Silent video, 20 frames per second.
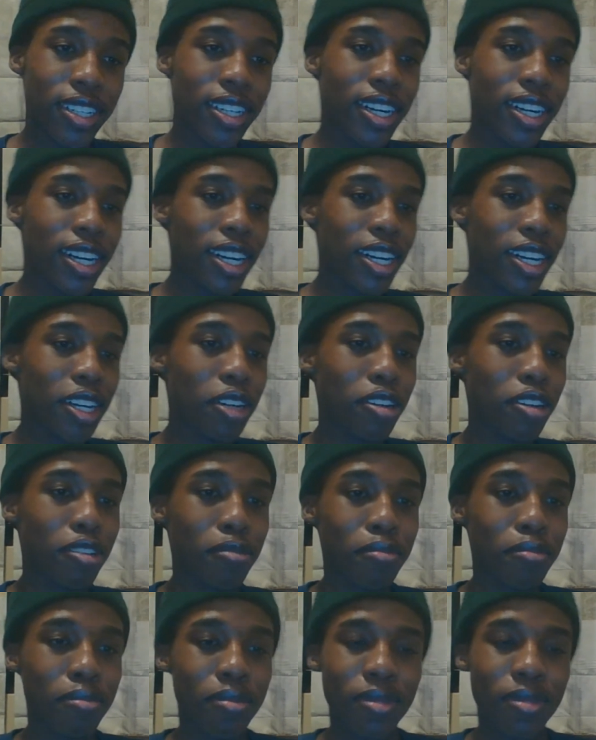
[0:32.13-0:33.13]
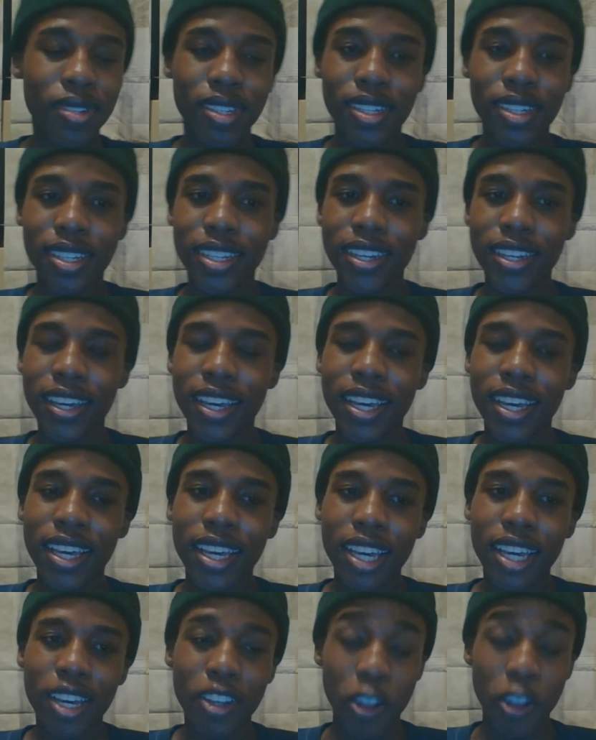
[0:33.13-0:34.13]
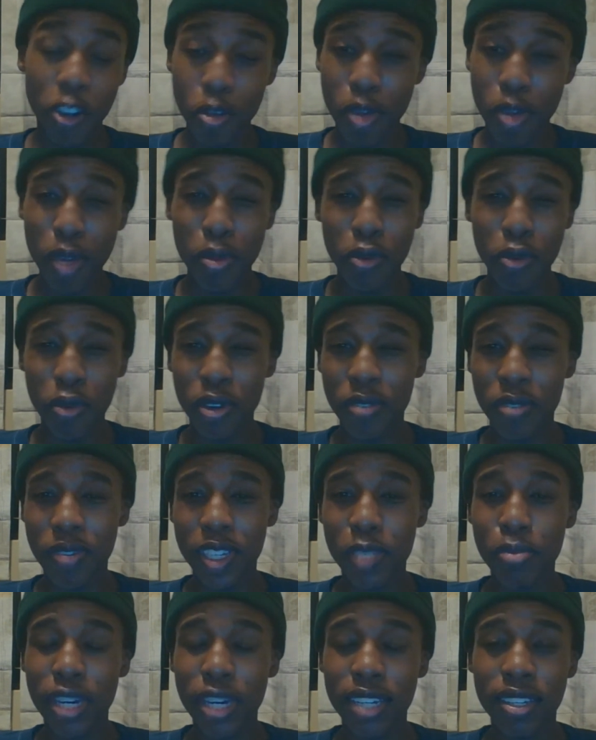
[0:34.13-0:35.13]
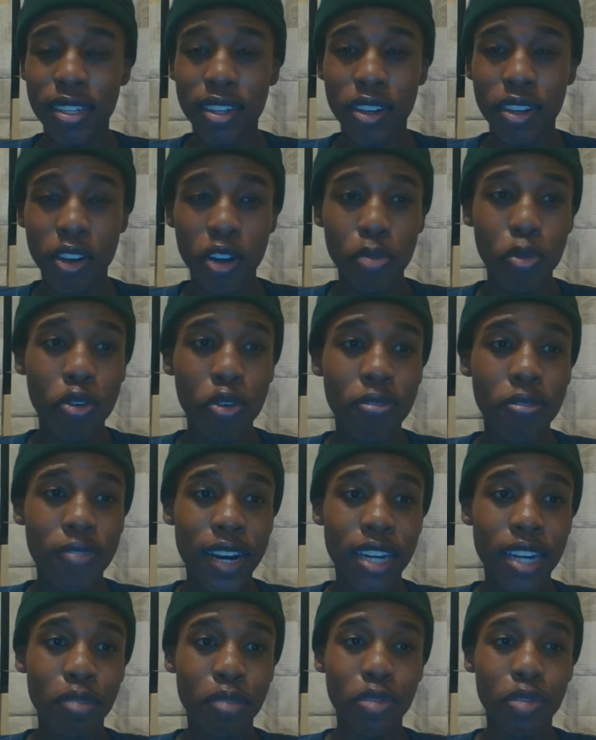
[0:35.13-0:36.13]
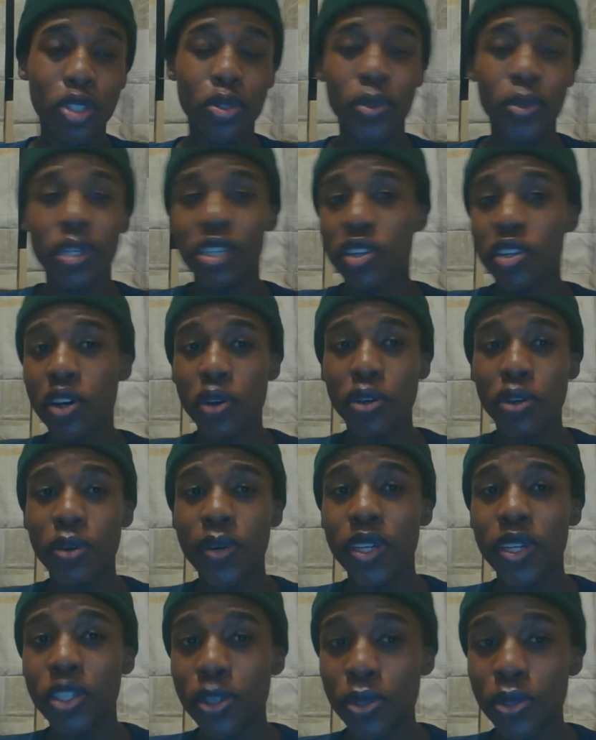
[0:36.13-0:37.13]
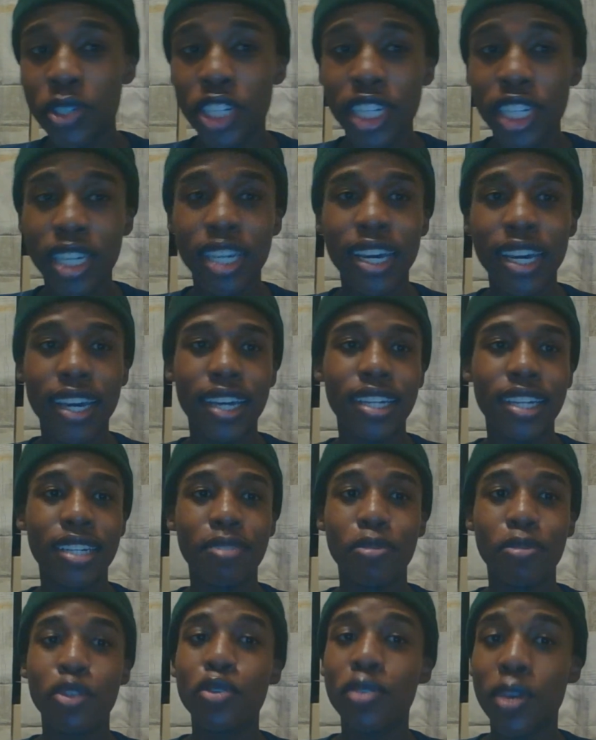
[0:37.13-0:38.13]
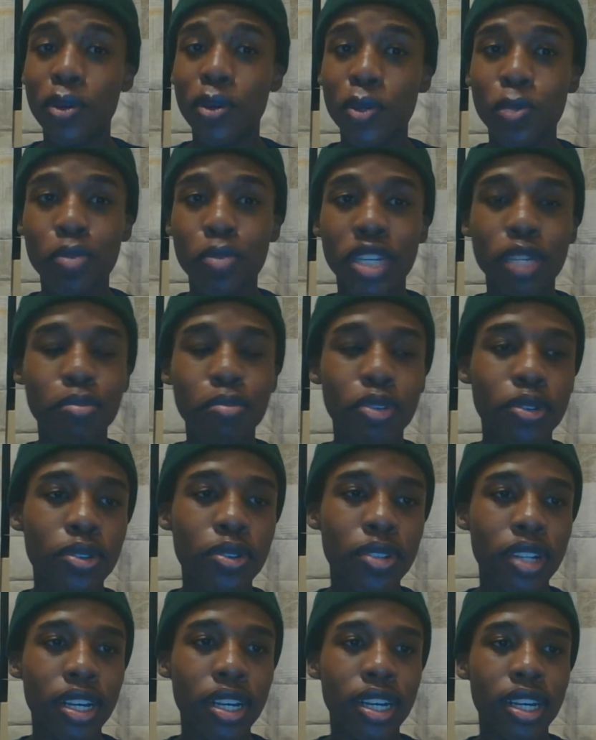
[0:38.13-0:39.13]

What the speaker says: Um, a lot of people would have expected a lot more fighting between Toto and Yuji, and to those people,